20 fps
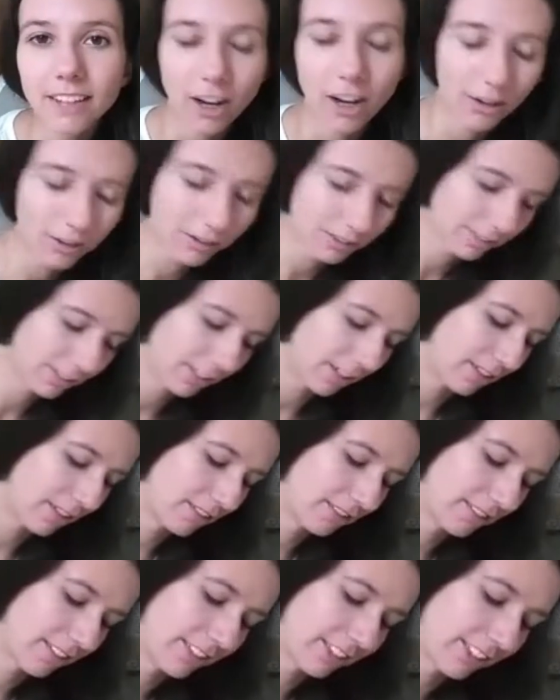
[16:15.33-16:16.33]
No?
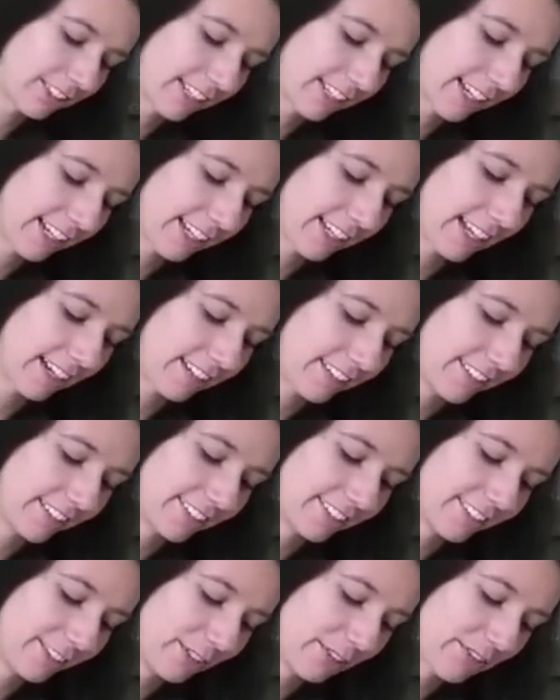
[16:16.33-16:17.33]
No. Just kidding,
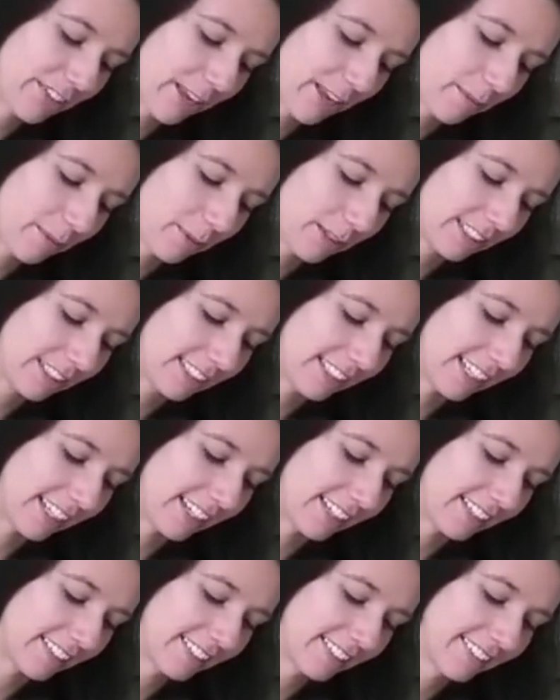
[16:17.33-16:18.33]
Heckle. You have 10 points
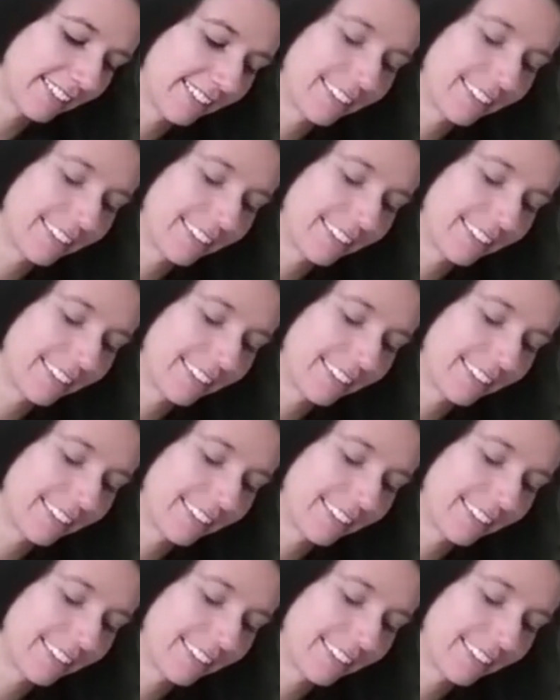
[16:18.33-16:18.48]
again.